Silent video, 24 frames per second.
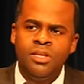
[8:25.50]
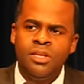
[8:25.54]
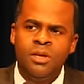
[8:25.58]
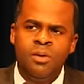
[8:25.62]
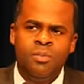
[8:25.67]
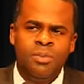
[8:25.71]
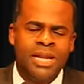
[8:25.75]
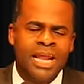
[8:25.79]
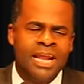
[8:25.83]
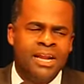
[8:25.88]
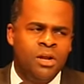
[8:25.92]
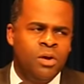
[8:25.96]

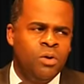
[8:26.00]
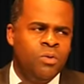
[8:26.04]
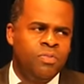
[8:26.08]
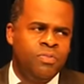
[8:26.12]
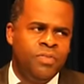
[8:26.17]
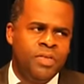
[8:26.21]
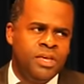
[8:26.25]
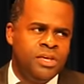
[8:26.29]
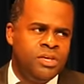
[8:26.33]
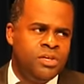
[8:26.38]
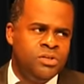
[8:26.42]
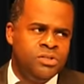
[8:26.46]
but I don't
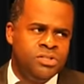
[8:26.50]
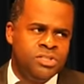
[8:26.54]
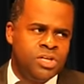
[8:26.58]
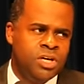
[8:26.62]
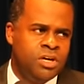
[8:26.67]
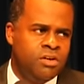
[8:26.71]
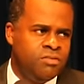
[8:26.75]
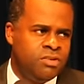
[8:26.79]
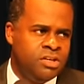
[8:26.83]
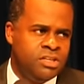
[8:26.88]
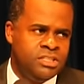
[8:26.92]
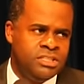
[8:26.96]
think you
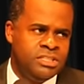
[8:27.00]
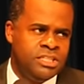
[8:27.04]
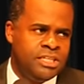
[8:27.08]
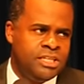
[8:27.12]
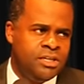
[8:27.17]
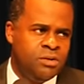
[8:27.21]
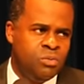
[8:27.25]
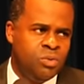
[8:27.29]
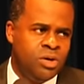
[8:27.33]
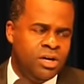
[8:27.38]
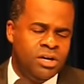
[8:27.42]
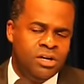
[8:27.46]
serve your
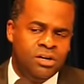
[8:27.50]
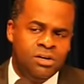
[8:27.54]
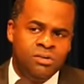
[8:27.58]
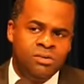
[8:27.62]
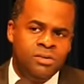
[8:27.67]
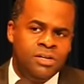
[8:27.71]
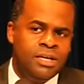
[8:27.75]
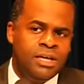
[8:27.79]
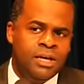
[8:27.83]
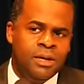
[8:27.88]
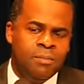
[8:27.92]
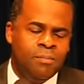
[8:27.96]
city well
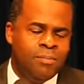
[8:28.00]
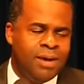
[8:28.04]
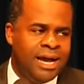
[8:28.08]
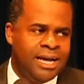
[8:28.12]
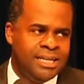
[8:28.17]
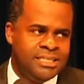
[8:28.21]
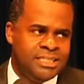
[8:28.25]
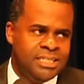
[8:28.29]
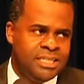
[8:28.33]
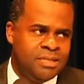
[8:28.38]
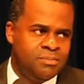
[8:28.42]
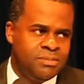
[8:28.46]
by
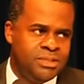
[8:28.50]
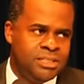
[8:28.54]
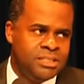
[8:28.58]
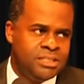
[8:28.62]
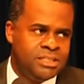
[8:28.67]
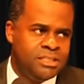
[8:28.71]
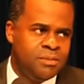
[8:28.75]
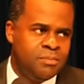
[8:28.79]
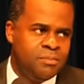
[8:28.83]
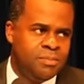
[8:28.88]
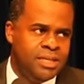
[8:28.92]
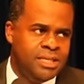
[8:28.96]
attempting
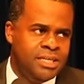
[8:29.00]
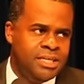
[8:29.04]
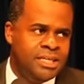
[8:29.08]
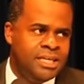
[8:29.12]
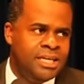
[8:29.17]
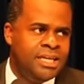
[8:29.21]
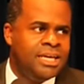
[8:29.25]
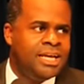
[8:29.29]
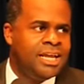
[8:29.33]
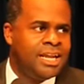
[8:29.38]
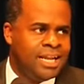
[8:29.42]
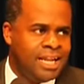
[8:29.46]
to be
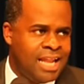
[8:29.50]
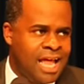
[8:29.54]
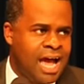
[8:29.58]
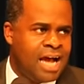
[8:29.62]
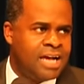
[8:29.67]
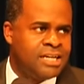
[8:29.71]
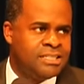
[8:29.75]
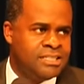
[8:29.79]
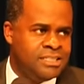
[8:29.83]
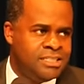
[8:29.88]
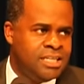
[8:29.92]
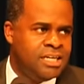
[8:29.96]

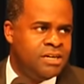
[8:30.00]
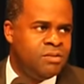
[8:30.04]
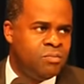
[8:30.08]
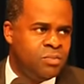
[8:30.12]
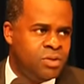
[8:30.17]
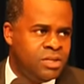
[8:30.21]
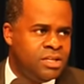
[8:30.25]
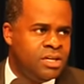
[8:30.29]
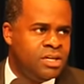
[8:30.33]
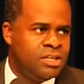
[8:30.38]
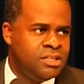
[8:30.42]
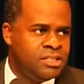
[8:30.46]
lockstep
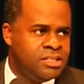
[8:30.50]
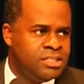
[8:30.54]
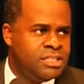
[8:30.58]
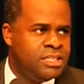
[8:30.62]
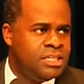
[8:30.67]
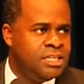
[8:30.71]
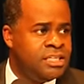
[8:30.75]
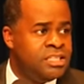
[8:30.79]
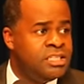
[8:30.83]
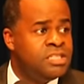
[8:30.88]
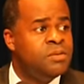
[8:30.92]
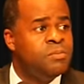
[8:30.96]
with other
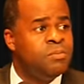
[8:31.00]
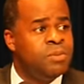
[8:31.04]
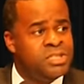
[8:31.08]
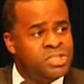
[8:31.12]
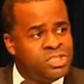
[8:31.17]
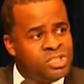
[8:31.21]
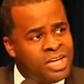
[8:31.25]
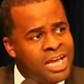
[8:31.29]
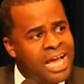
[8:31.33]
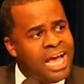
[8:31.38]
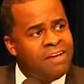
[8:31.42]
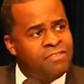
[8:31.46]
cities,
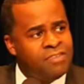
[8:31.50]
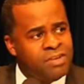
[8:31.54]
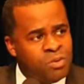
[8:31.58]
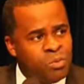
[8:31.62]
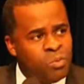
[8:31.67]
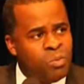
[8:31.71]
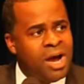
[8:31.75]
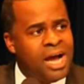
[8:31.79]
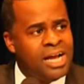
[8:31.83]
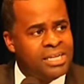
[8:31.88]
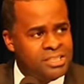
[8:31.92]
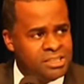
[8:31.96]
but you have to
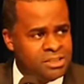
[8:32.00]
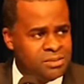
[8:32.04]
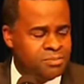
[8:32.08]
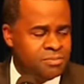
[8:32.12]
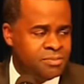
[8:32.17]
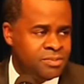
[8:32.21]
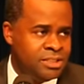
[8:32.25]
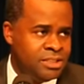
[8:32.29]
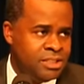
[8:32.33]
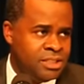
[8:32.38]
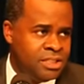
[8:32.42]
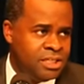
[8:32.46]
watch them
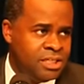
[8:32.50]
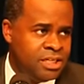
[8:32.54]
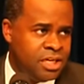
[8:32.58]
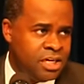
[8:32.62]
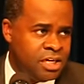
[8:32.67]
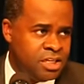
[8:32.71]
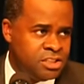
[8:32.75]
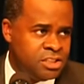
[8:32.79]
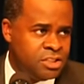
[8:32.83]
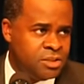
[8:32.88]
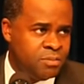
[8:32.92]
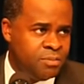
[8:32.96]

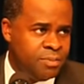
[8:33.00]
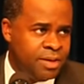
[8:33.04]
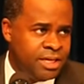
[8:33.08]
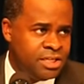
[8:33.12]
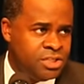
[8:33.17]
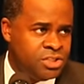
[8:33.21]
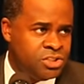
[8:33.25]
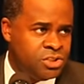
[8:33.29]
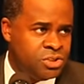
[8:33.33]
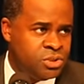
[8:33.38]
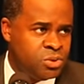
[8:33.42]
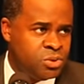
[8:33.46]
to
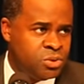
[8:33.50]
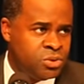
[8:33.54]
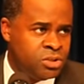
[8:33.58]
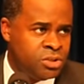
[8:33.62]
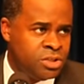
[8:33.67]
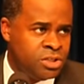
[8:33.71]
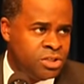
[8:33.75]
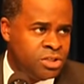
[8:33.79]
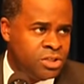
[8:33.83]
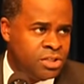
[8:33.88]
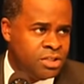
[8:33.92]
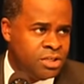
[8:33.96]
make
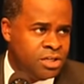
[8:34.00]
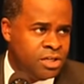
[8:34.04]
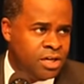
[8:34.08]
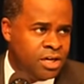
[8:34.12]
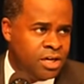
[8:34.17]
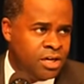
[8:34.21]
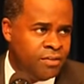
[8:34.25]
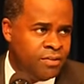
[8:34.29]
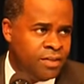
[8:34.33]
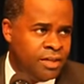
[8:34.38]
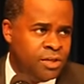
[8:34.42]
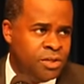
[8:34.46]
sure
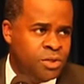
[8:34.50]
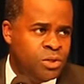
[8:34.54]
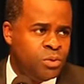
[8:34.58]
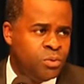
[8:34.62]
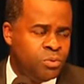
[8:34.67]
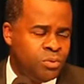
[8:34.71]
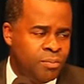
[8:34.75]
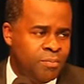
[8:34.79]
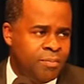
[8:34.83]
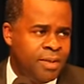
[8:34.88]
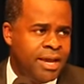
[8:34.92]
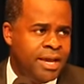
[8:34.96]
that you
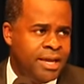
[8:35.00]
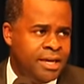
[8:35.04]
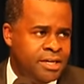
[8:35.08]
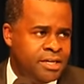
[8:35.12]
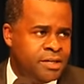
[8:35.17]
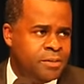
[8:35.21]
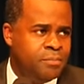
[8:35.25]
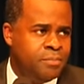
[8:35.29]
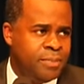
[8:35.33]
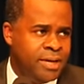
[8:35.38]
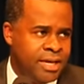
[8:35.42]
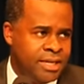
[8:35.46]
remain
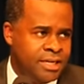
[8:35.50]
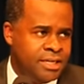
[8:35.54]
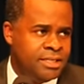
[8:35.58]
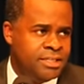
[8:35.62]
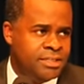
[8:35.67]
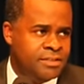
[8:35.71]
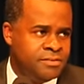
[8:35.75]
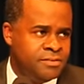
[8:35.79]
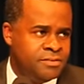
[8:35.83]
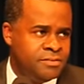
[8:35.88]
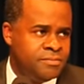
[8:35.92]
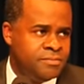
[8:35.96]

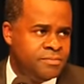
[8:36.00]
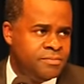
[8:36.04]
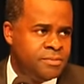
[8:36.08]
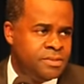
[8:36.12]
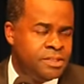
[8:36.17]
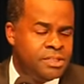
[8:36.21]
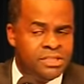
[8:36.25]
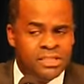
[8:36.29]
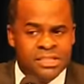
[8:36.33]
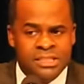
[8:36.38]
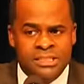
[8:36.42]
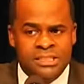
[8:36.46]
competitive.
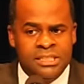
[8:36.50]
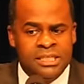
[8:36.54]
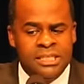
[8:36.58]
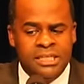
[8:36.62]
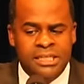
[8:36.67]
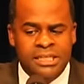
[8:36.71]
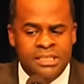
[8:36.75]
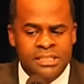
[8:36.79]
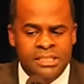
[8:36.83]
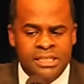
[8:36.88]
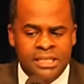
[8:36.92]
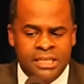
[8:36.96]
The
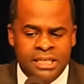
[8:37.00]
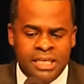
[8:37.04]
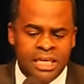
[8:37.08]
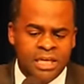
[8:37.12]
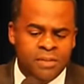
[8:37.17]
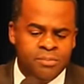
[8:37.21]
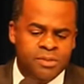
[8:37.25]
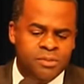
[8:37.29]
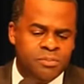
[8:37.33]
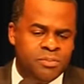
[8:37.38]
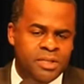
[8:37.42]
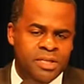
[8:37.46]
city that
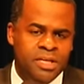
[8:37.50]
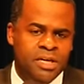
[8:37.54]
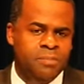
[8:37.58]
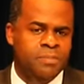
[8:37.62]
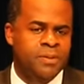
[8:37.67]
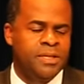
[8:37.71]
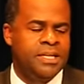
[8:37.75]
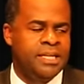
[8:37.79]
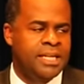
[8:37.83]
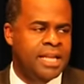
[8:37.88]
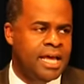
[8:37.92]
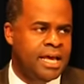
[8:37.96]
keeps me up
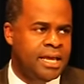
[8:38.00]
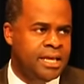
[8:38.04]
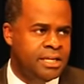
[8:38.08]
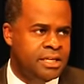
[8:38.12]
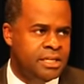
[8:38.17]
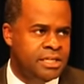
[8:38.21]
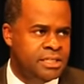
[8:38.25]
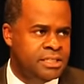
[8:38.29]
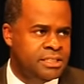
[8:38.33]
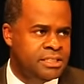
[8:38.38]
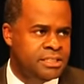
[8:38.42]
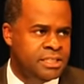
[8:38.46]
at night
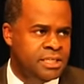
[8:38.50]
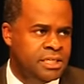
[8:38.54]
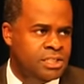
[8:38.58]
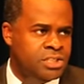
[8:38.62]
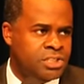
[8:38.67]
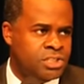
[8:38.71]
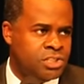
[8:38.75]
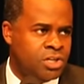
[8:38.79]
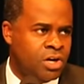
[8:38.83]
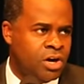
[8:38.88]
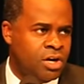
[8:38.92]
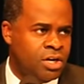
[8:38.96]
is
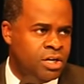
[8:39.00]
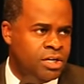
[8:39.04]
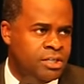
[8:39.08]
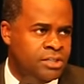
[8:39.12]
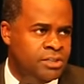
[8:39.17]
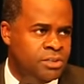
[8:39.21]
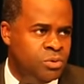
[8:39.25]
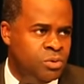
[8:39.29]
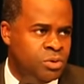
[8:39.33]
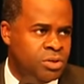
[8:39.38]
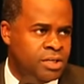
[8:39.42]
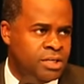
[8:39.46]
Charlotte,
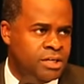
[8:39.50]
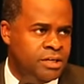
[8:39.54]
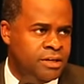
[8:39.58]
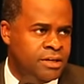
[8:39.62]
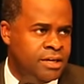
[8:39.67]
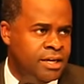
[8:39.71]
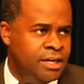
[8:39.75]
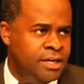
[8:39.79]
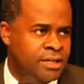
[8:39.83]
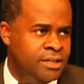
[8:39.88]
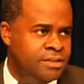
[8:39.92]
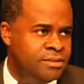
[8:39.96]
North
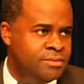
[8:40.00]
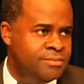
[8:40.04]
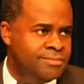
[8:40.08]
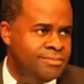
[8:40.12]
Carolina.